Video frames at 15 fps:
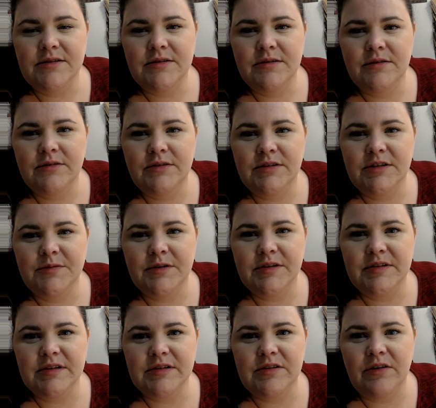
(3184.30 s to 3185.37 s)
just because
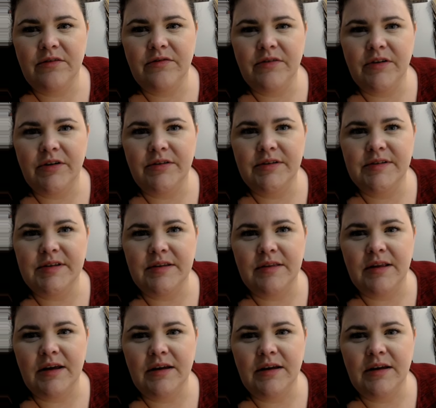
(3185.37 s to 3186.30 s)
it's not focusing there.